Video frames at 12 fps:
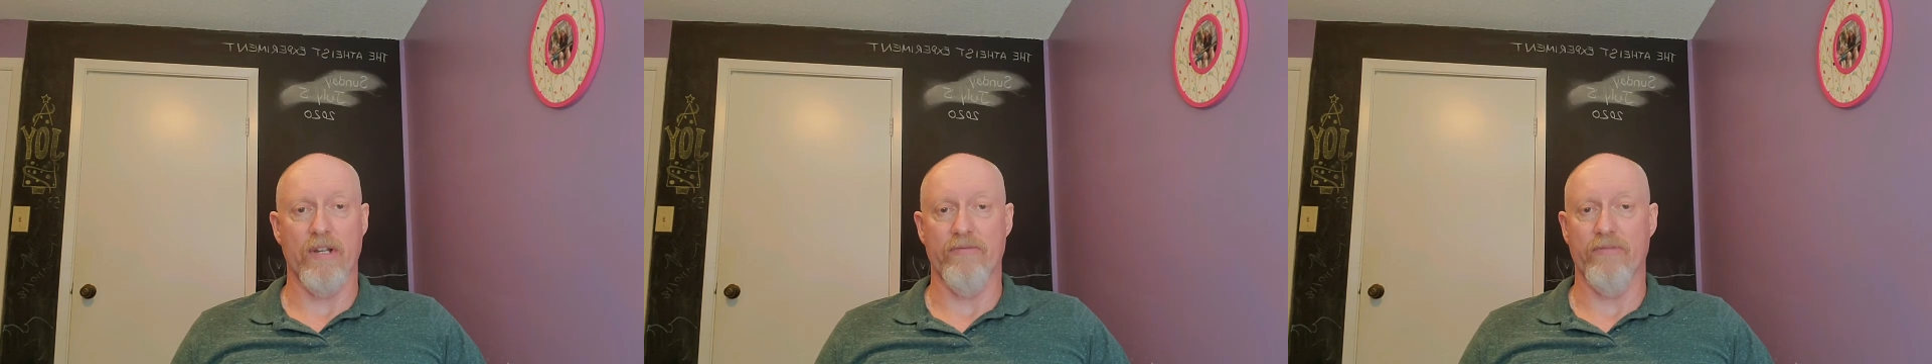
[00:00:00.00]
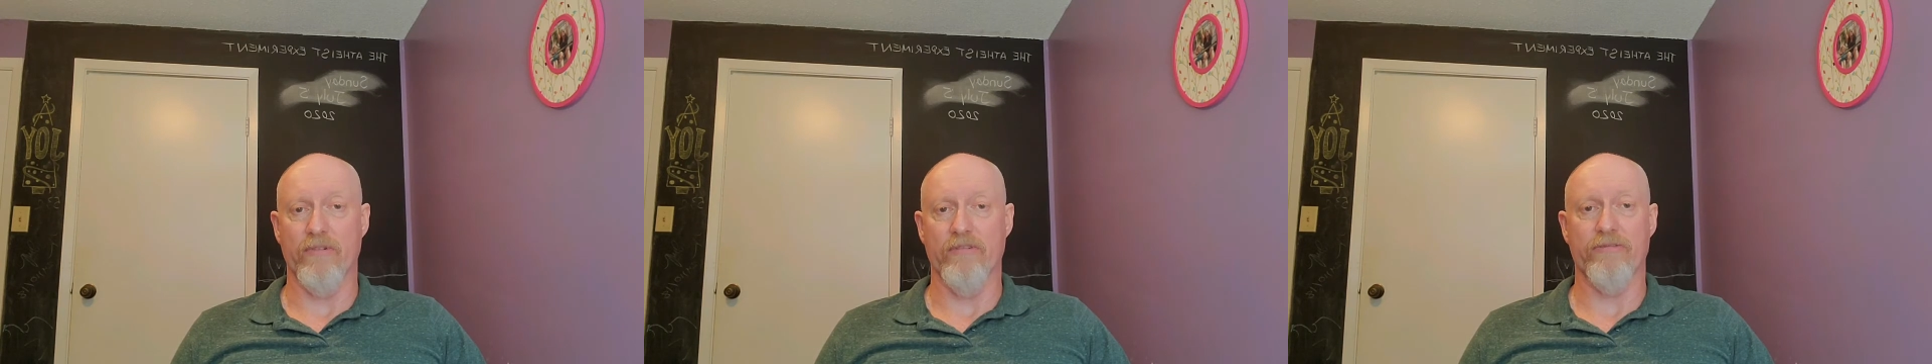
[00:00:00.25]

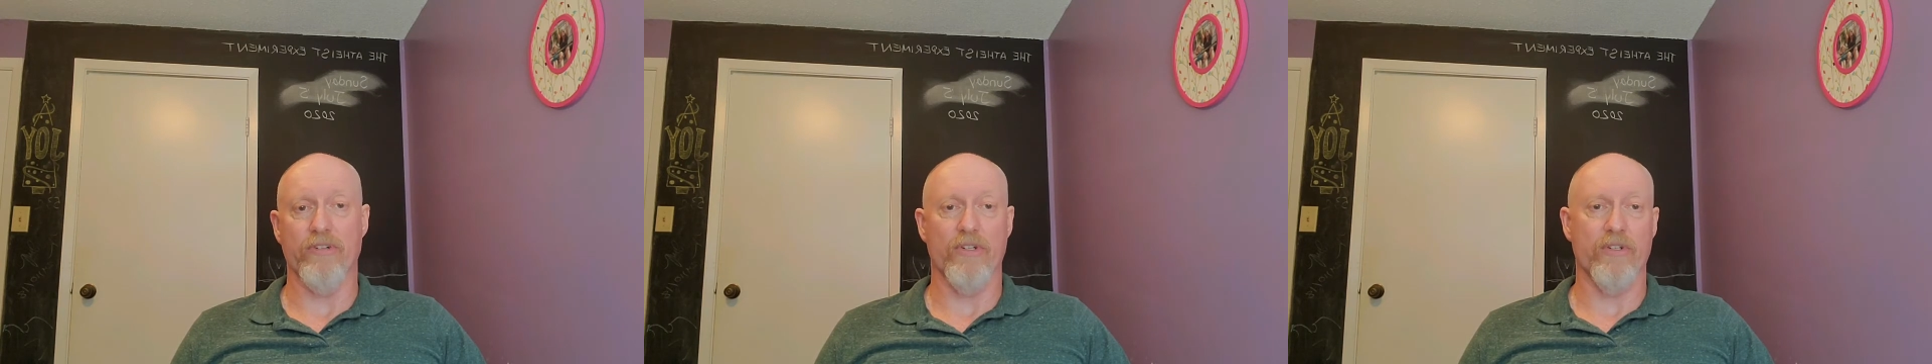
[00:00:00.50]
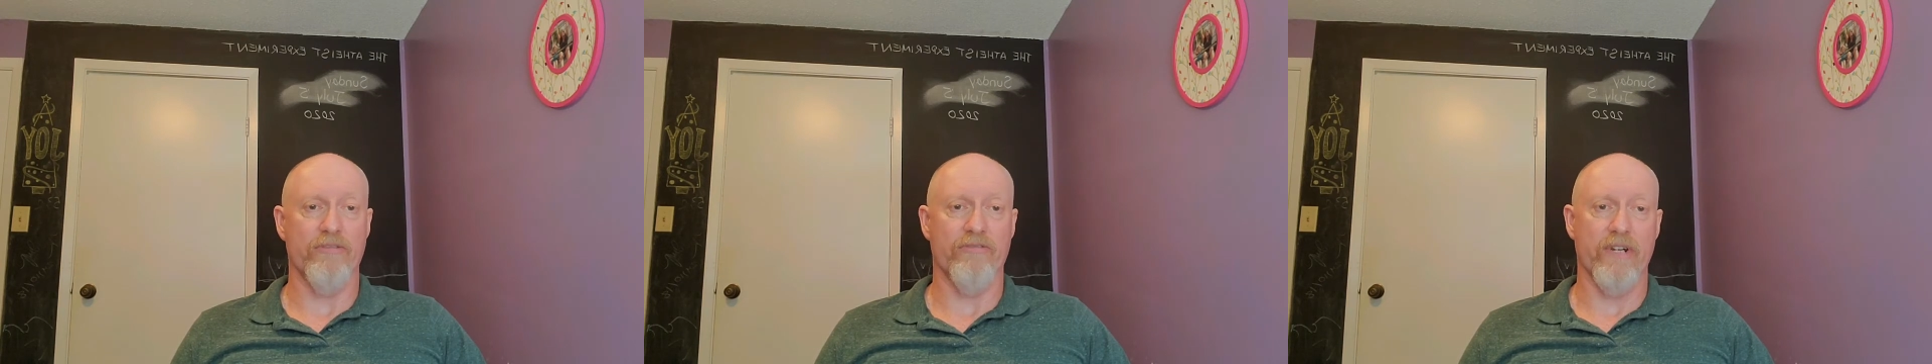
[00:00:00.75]
grateful for
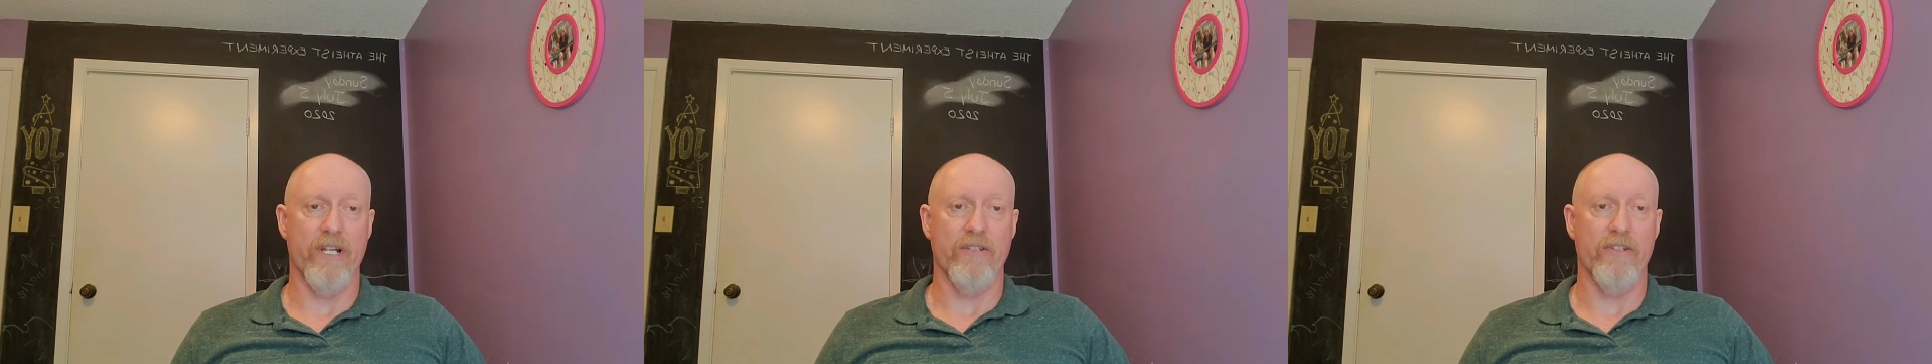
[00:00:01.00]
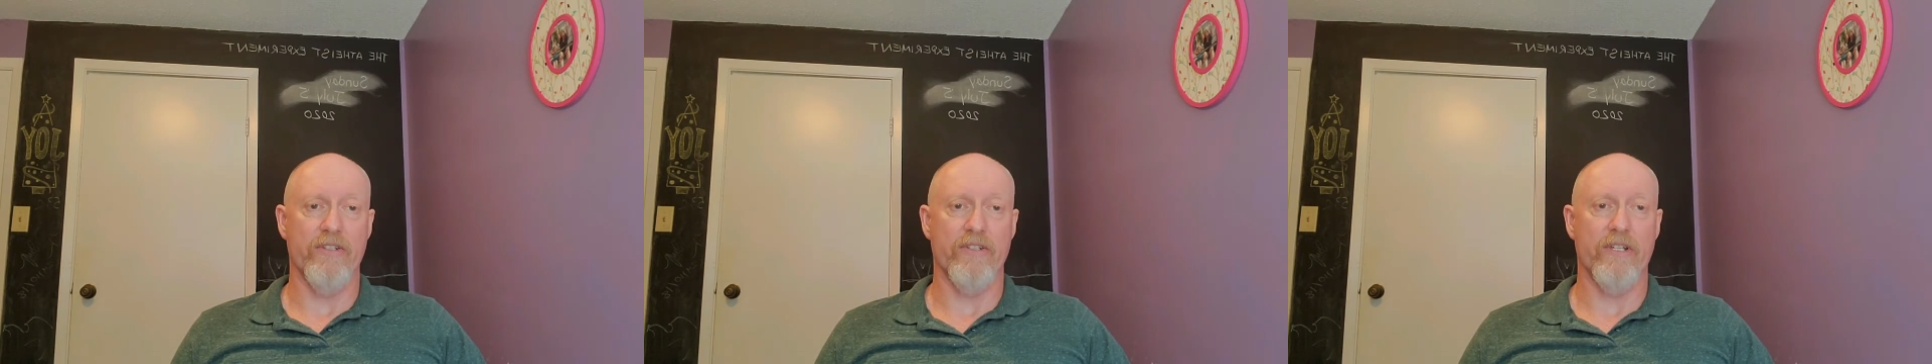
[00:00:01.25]
good
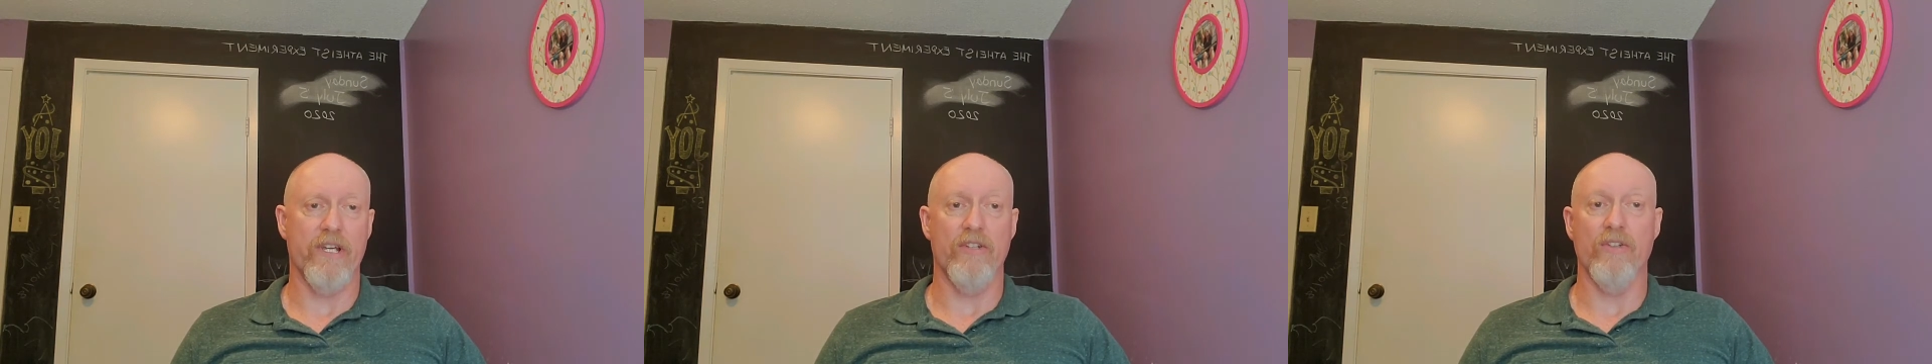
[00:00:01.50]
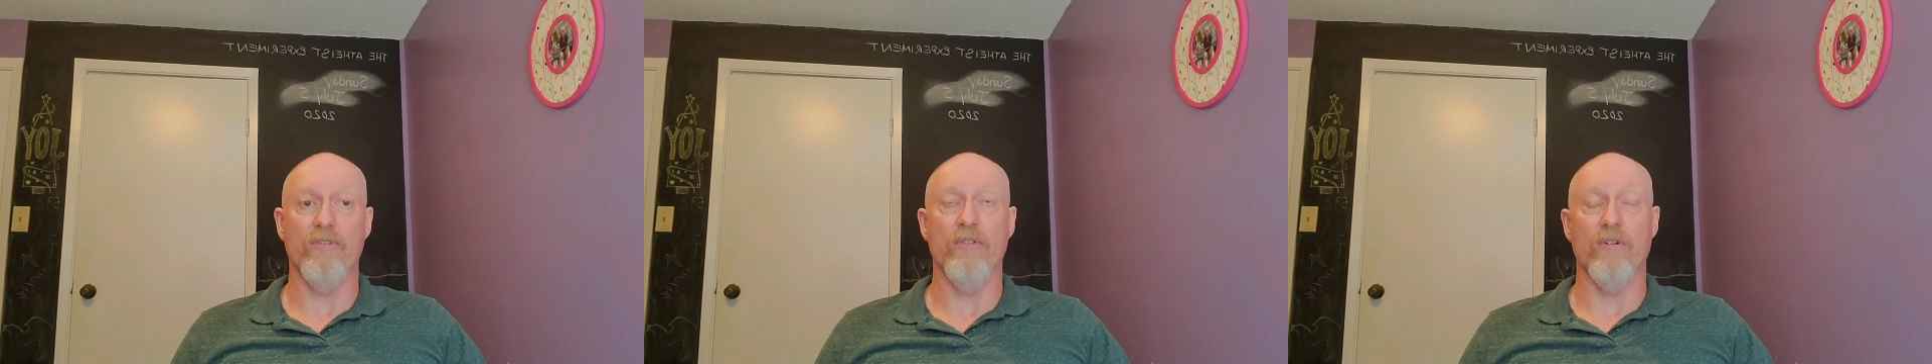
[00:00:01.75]
friends,
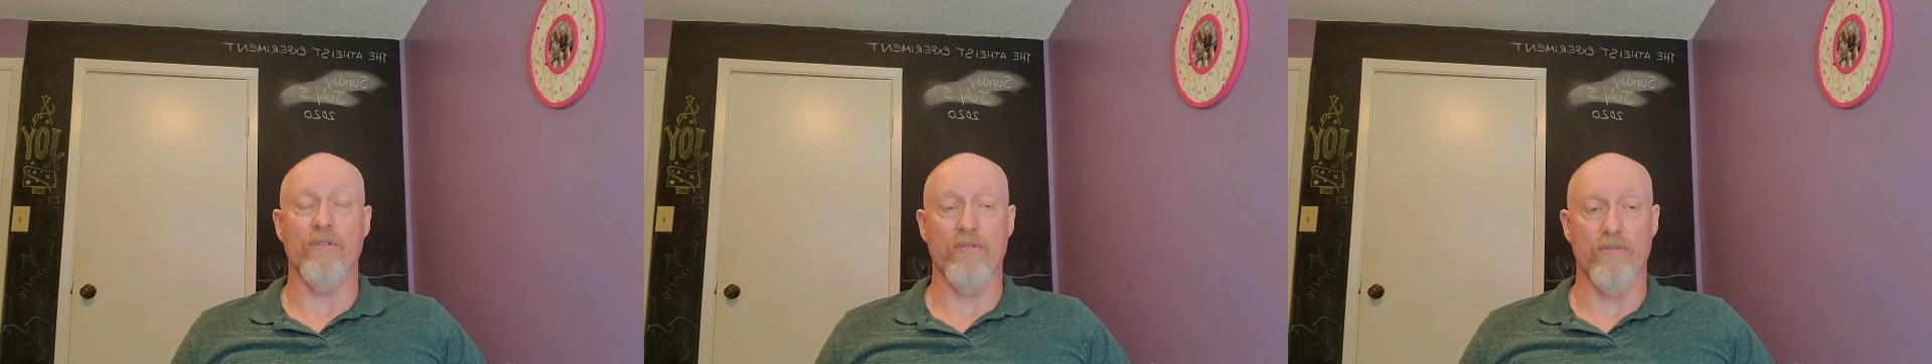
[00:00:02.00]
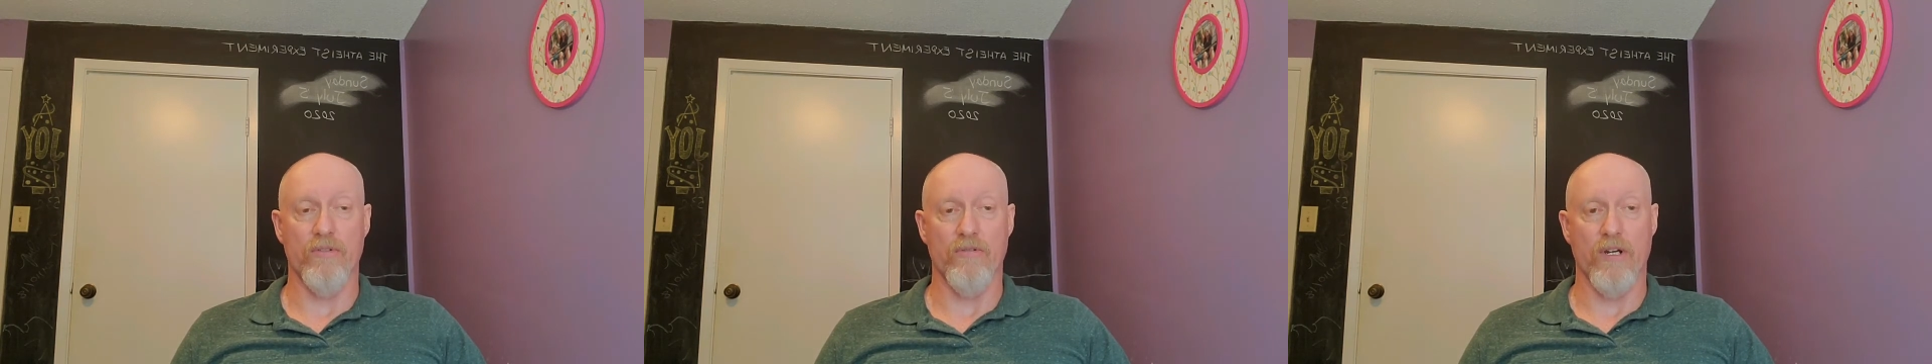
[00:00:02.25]
and you know
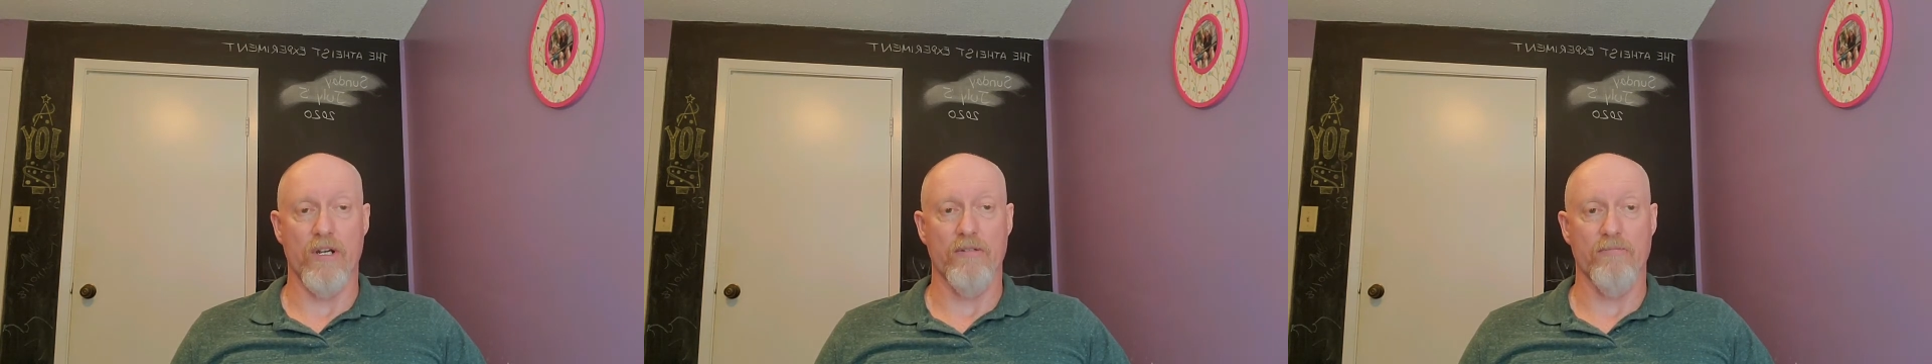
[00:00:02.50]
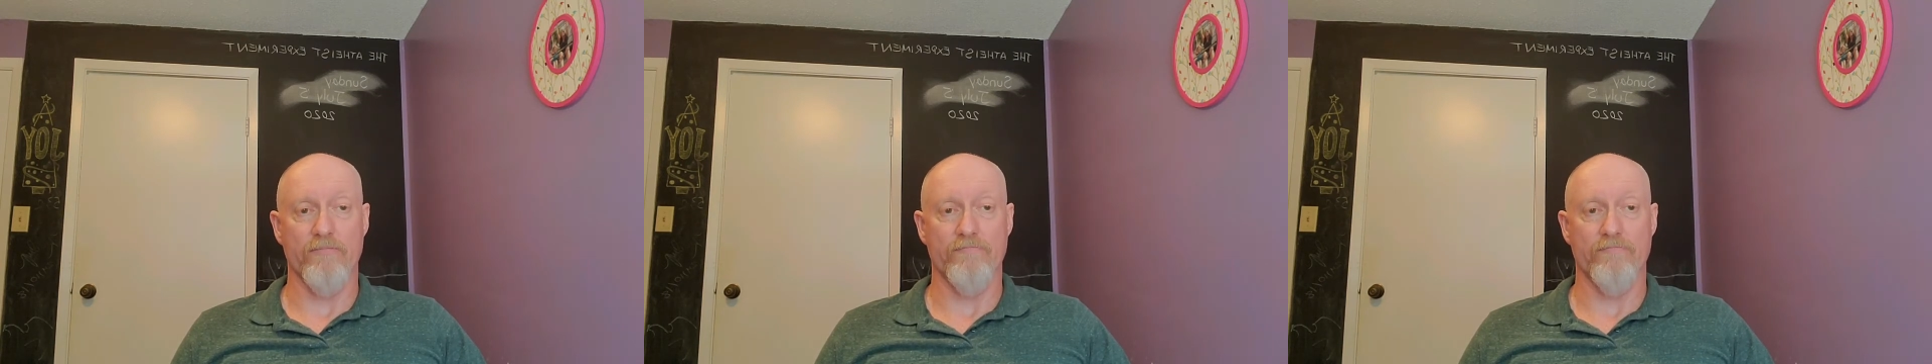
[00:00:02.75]
who you are.